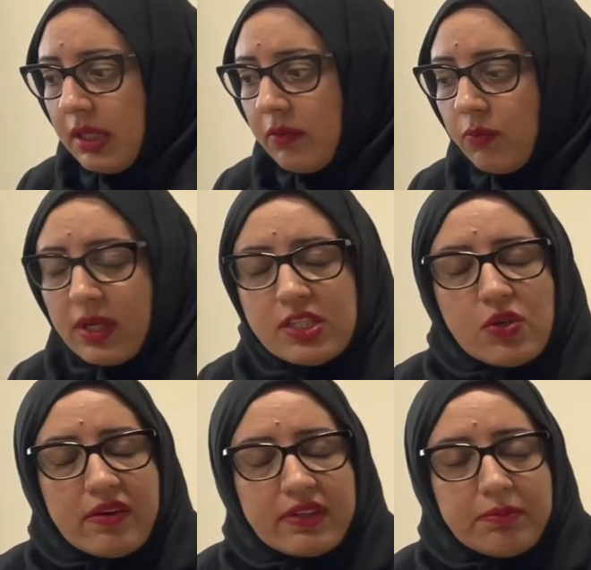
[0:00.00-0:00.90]
once you
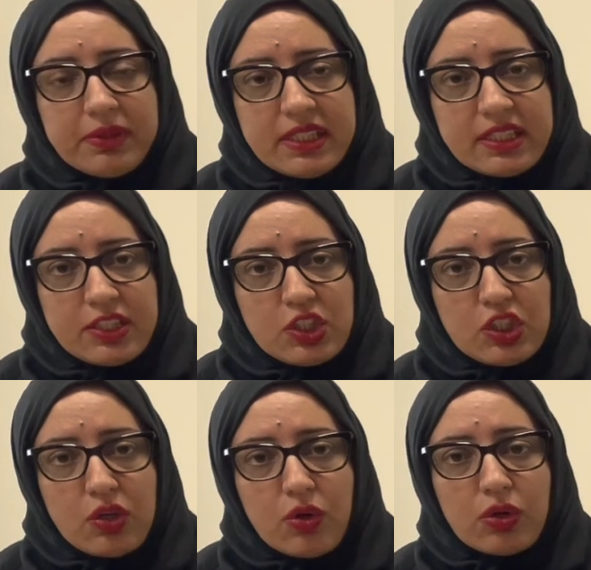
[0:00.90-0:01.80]
have completed
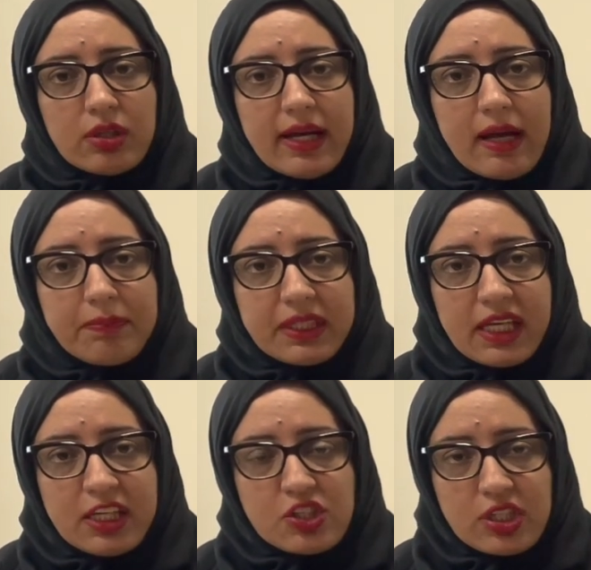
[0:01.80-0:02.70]
your
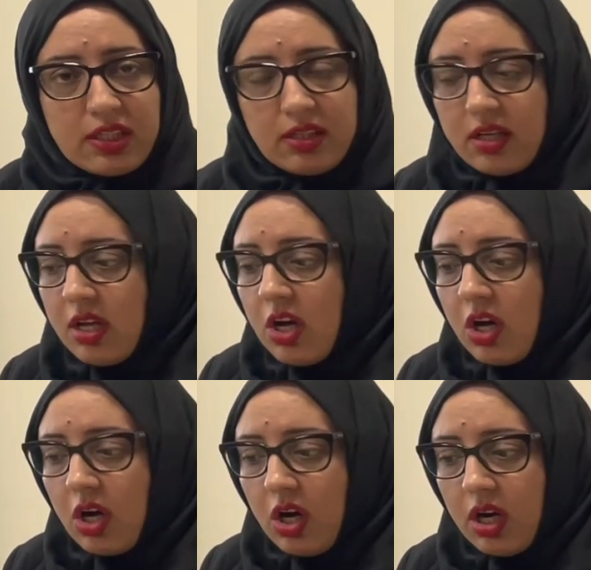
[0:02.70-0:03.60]
application
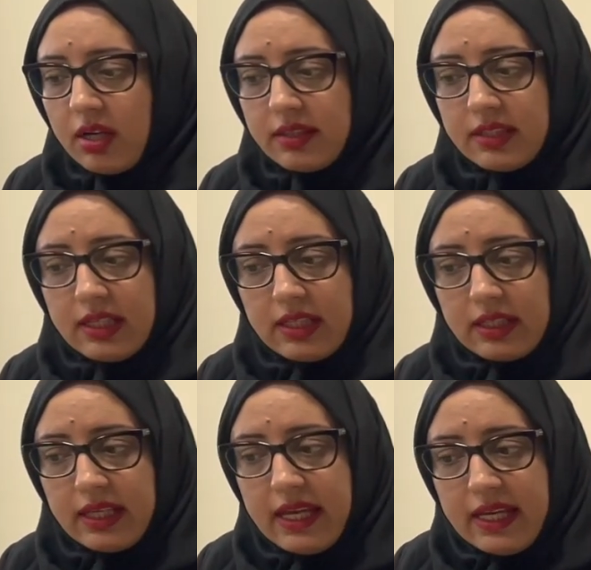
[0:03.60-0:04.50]
on
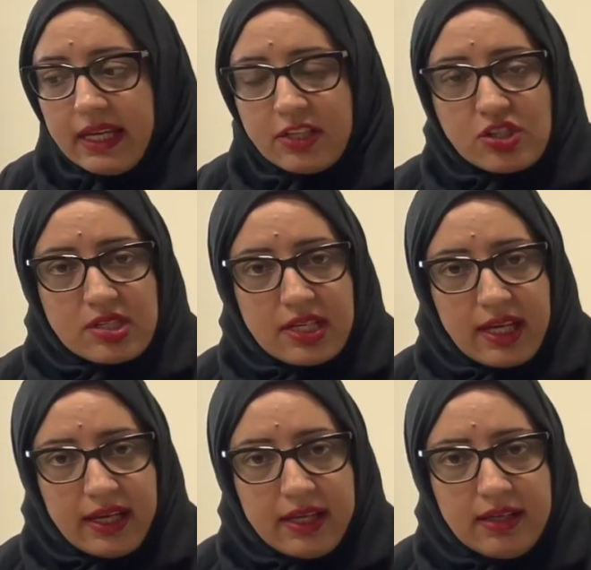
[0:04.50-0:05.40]

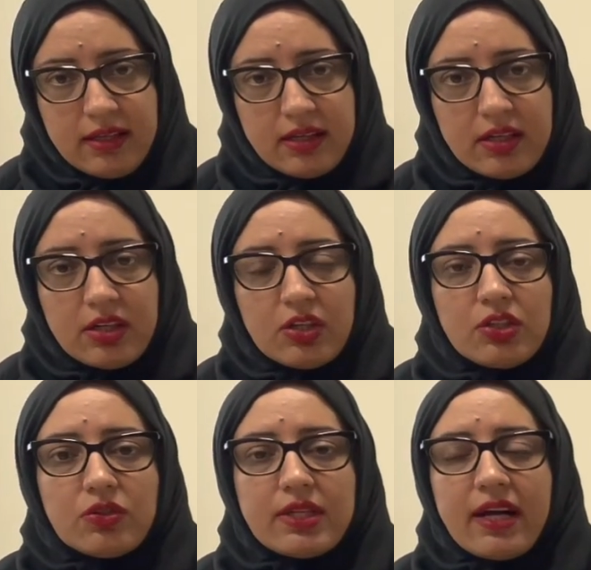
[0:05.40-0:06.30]
KHDA,
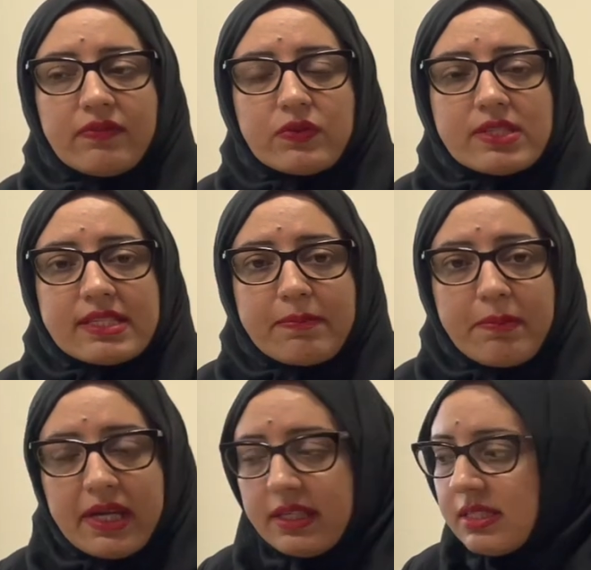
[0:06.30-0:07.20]
you'd have to
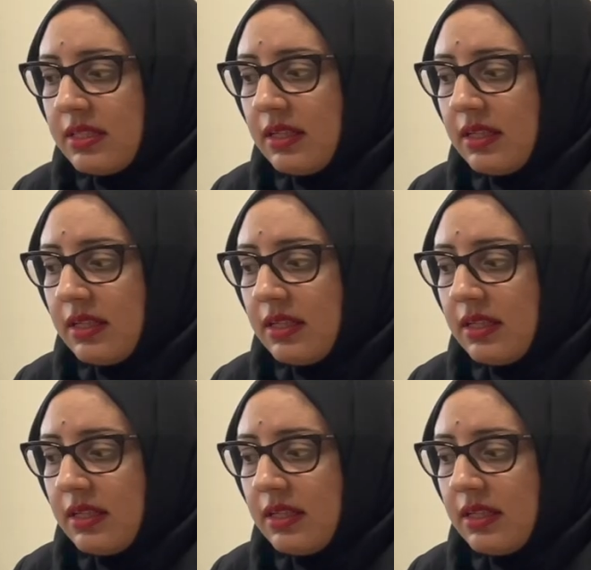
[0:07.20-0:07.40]
submit